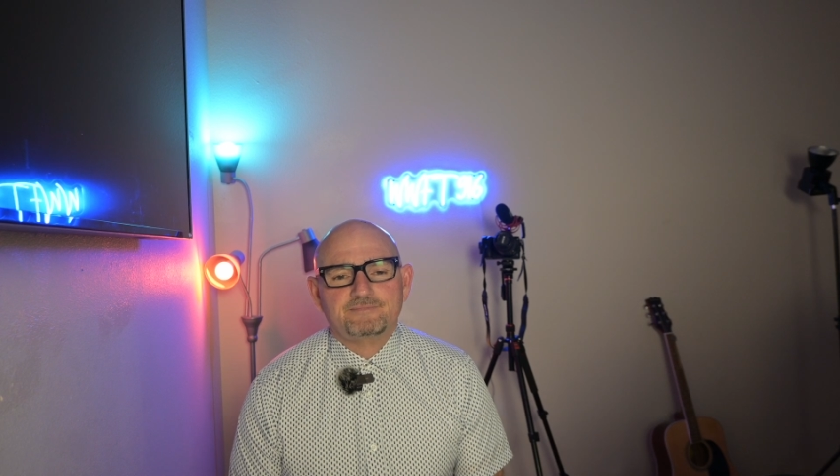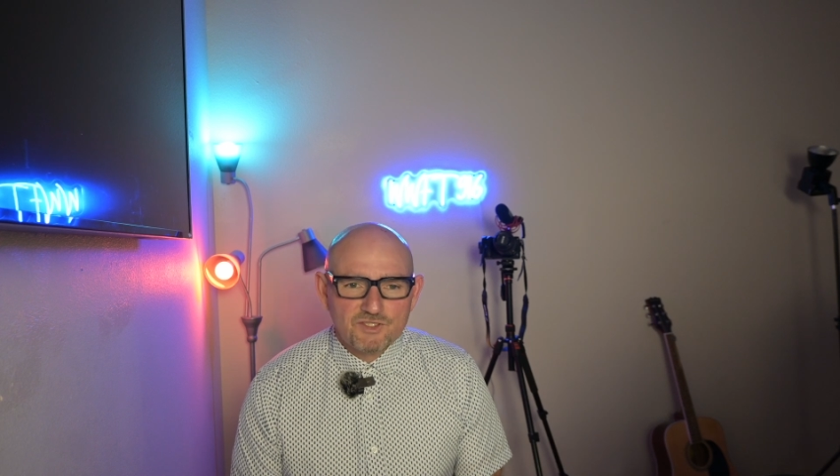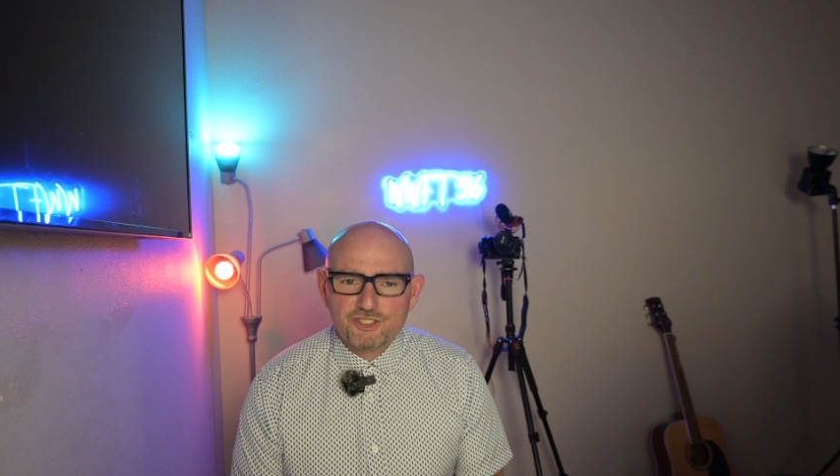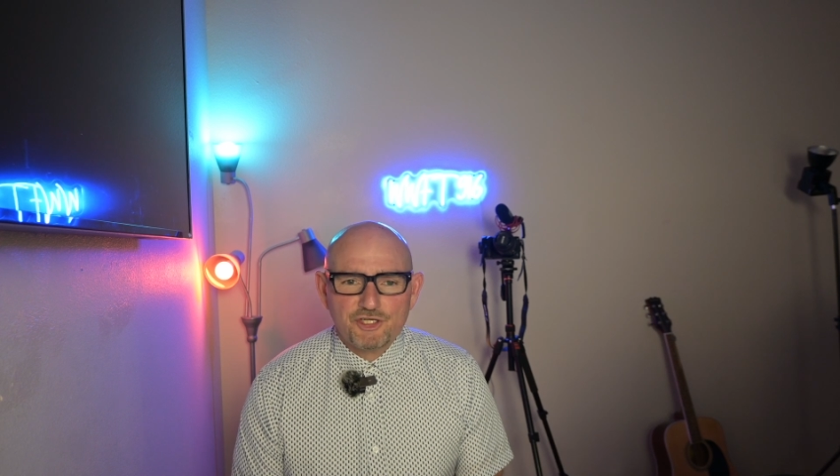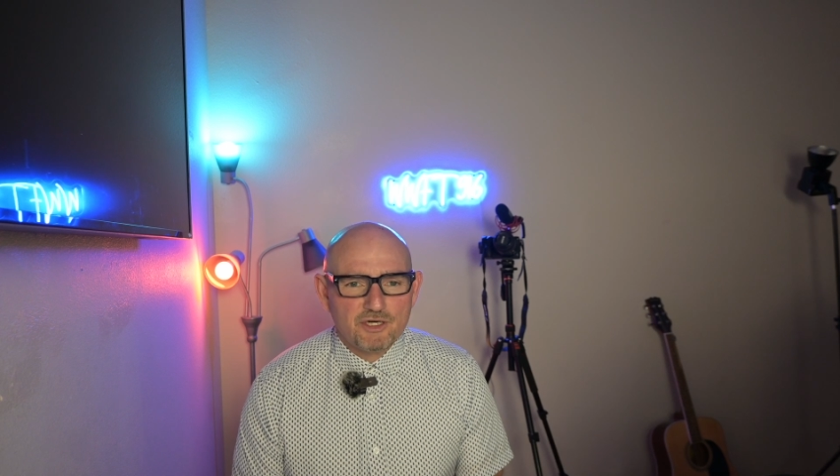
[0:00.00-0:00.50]

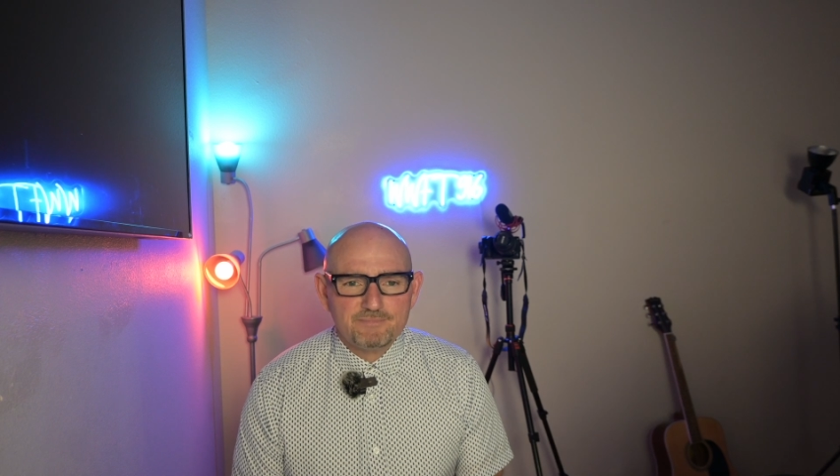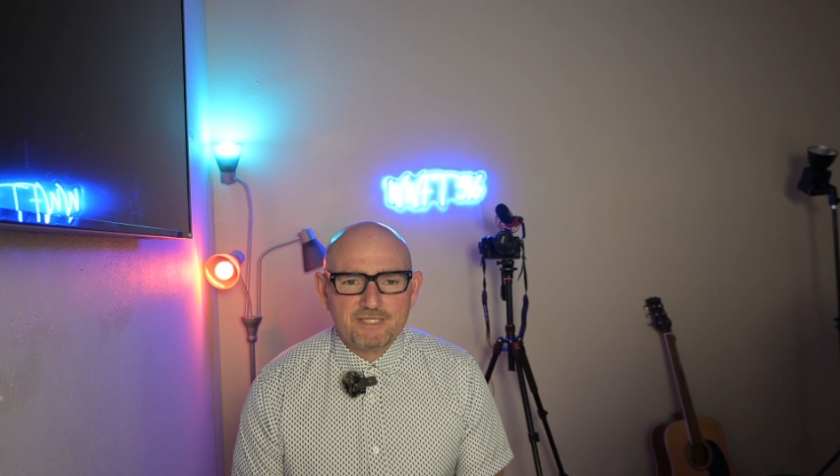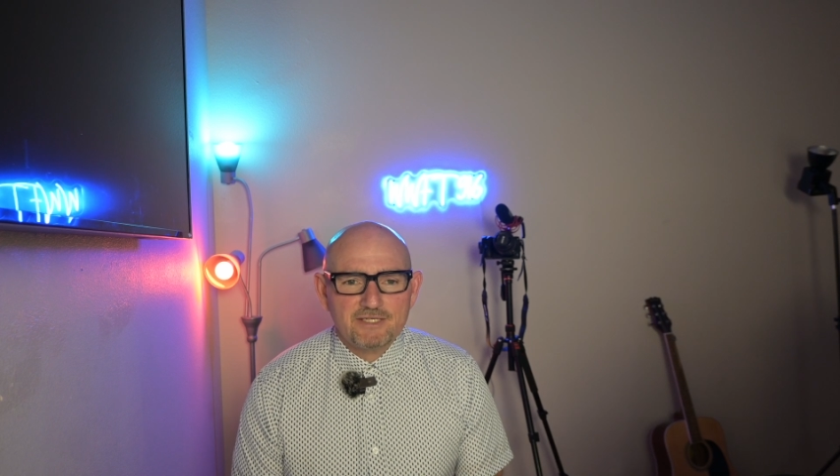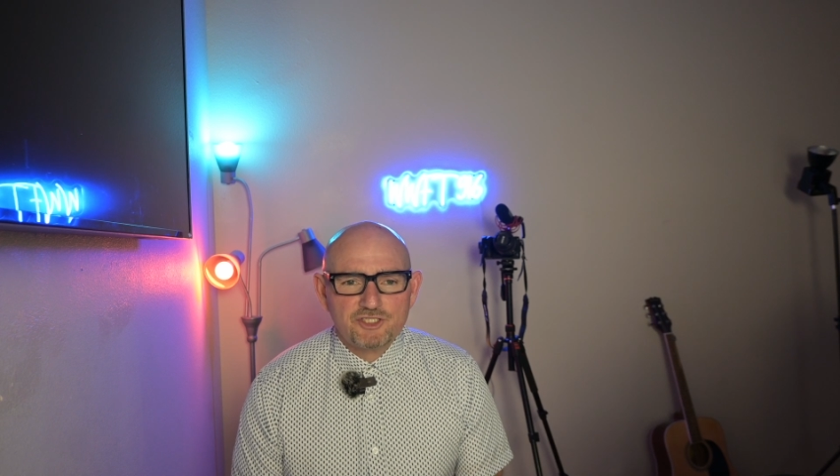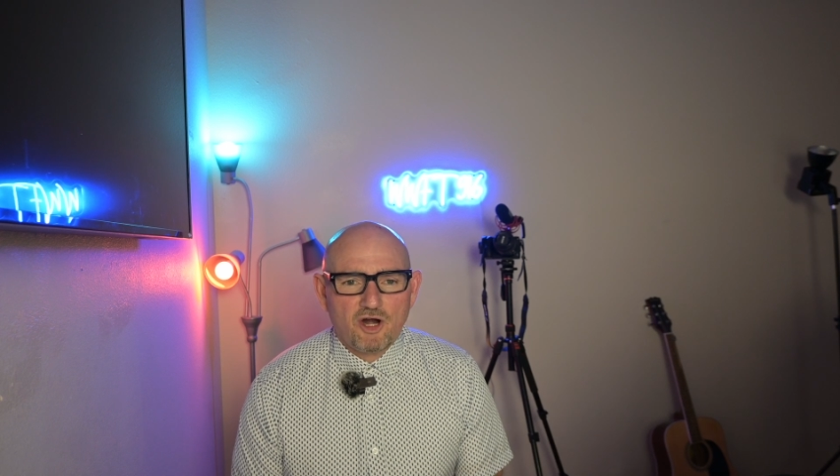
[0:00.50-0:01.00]
Does Europe
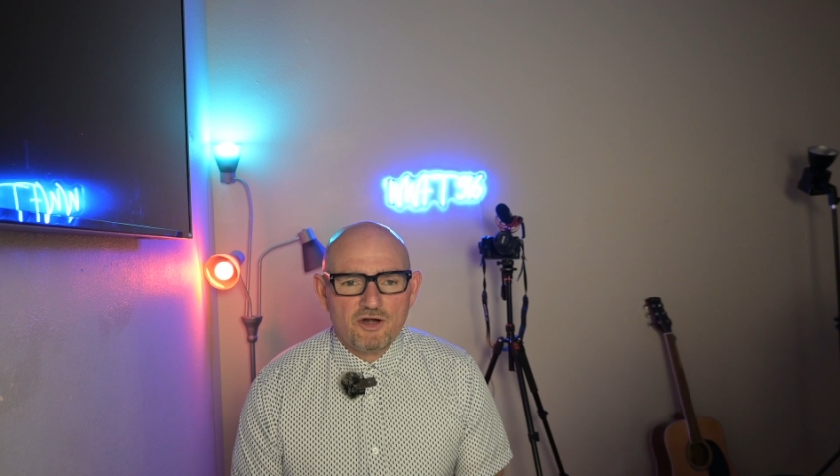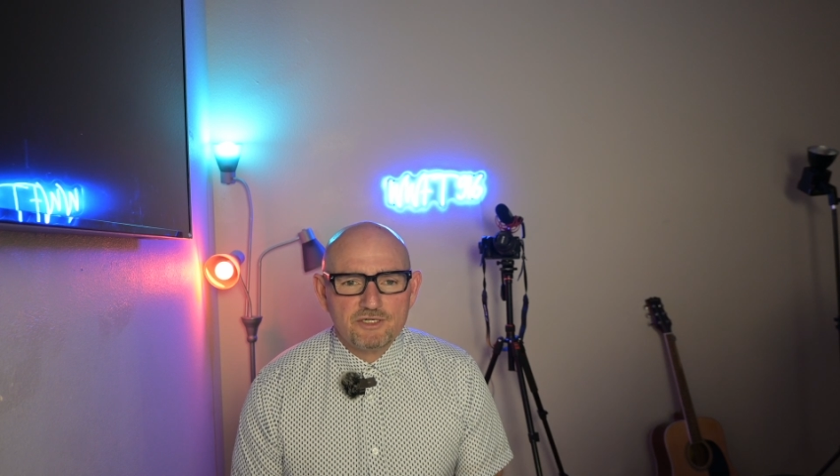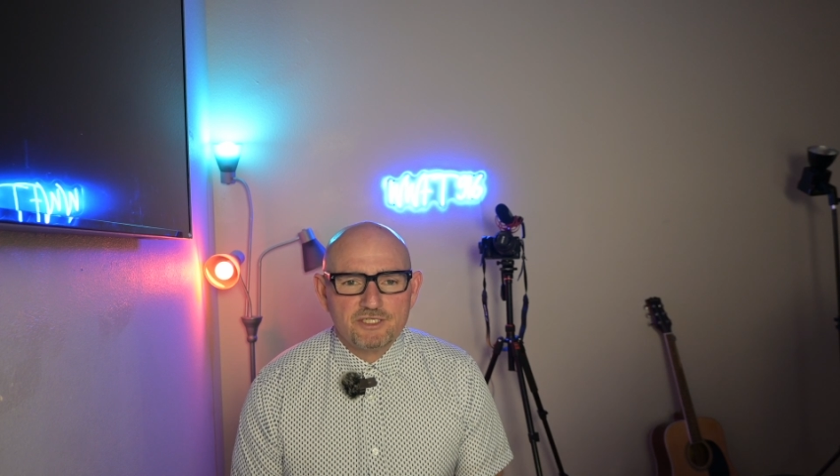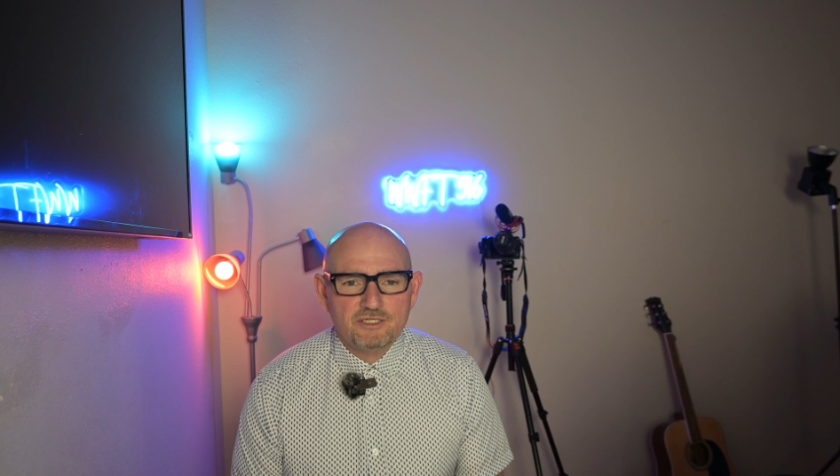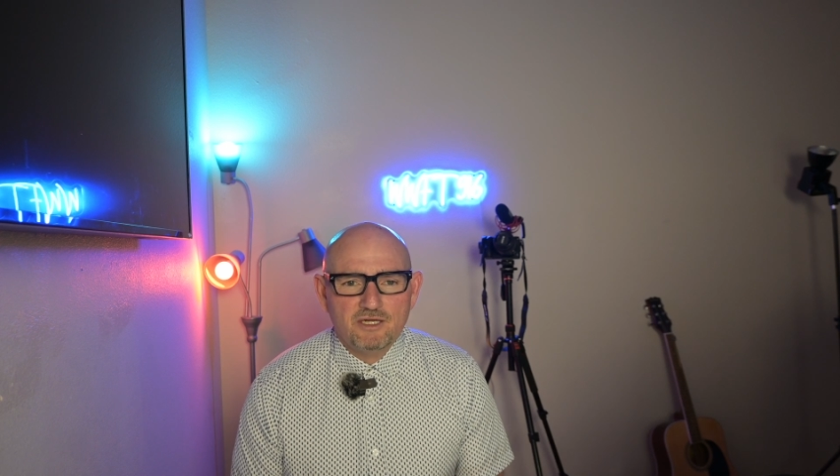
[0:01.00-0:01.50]
take
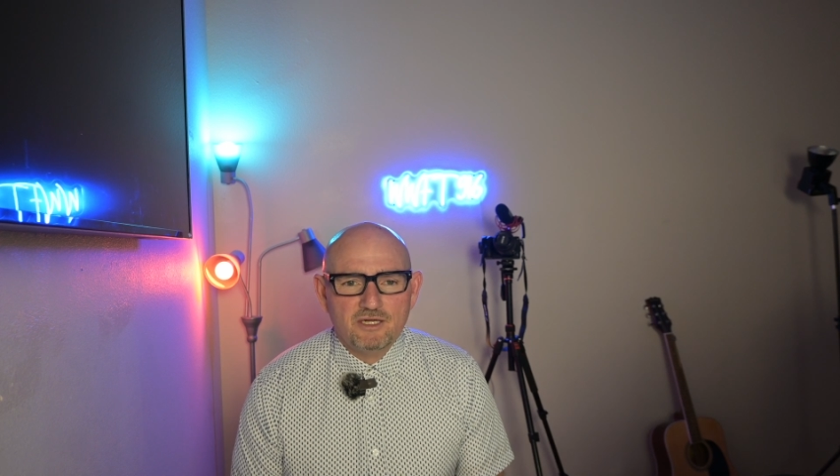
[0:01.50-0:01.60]
charge?